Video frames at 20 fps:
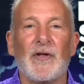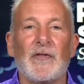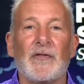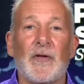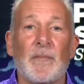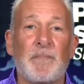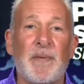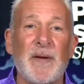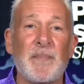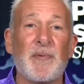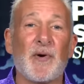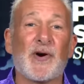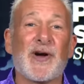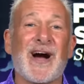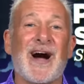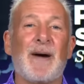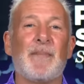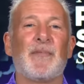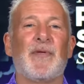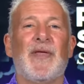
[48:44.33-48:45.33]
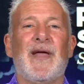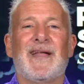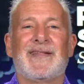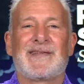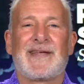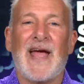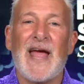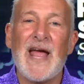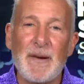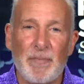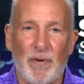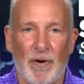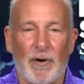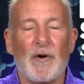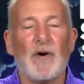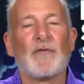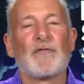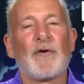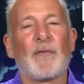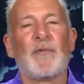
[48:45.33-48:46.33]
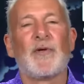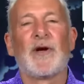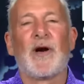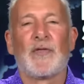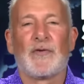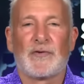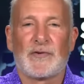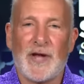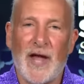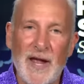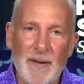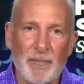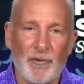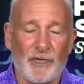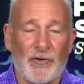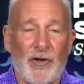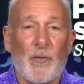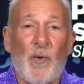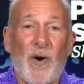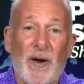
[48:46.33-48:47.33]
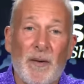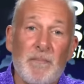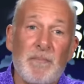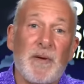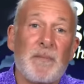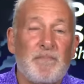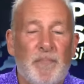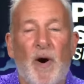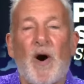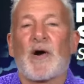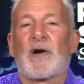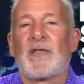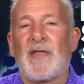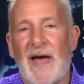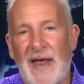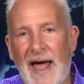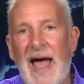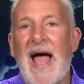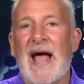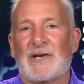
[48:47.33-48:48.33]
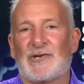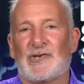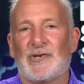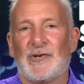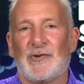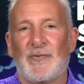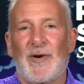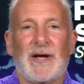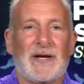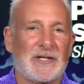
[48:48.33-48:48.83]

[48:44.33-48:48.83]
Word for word: The people come to that table from the other tables. They want to be part of that action, right?